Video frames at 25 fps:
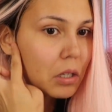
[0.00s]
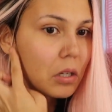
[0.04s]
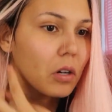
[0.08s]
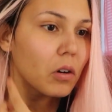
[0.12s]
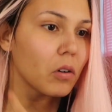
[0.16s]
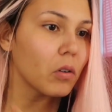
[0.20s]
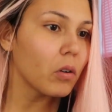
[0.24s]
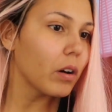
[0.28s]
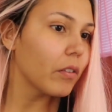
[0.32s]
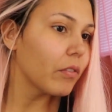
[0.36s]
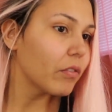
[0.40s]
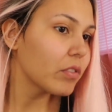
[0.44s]

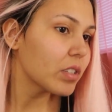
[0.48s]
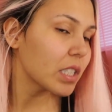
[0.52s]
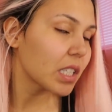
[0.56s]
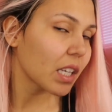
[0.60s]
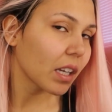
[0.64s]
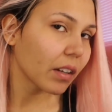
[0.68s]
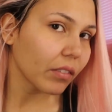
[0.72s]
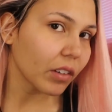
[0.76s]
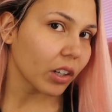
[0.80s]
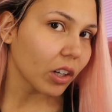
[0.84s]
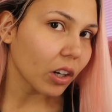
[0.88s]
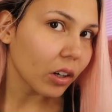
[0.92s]
no left
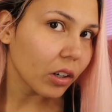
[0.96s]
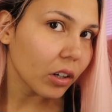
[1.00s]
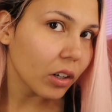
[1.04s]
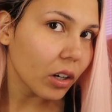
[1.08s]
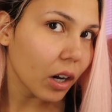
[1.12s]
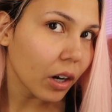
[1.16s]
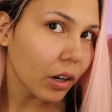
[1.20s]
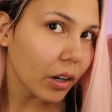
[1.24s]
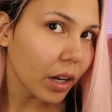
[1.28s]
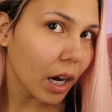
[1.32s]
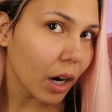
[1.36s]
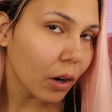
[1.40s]
giving
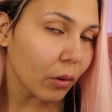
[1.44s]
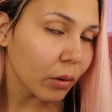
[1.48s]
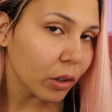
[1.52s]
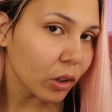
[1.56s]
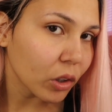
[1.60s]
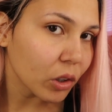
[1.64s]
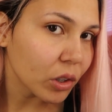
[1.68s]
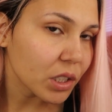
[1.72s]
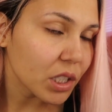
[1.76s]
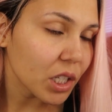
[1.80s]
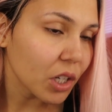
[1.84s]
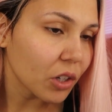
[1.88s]
on how it
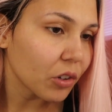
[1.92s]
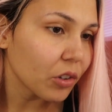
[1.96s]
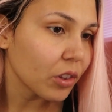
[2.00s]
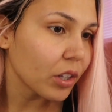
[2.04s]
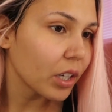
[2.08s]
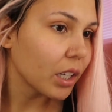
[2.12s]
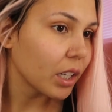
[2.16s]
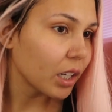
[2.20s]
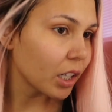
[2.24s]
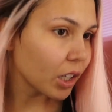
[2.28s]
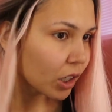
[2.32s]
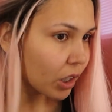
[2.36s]
looks under
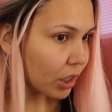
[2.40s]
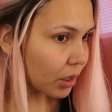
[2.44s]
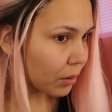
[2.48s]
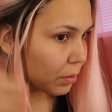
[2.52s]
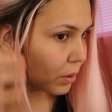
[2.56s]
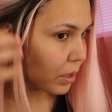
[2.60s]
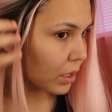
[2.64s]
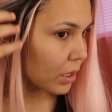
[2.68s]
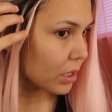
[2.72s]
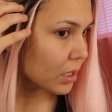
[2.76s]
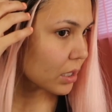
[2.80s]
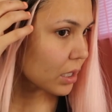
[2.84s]
the ear,
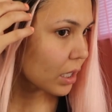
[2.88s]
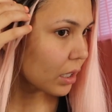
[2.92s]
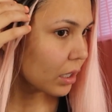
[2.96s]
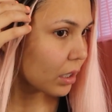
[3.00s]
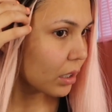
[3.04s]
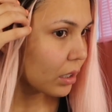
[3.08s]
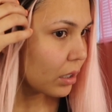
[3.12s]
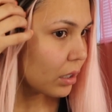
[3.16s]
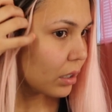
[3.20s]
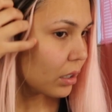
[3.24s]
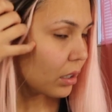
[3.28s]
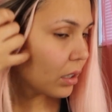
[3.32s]
because
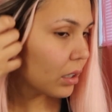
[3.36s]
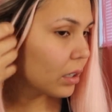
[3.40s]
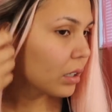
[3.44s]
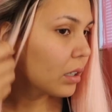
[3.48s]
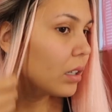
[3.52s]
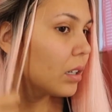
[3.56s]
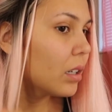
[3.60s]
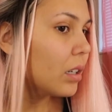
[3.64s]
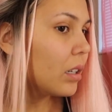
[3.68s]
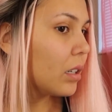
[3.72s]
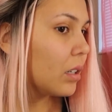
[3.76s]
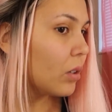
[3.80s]
it
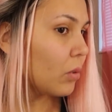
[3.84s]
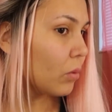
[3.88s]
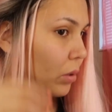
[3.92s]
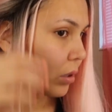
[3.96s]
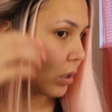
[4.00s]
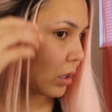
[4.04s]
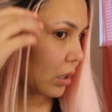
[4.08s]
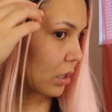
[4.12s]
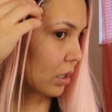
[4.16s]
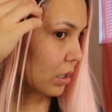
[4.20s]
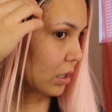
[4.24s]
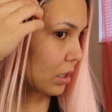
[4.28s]

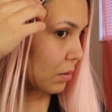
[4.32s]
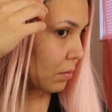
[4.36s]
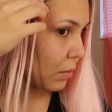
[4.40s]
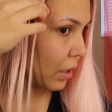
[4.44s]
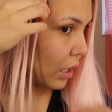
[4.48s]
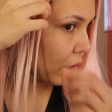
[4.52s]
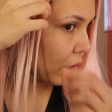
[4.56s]
really doesn't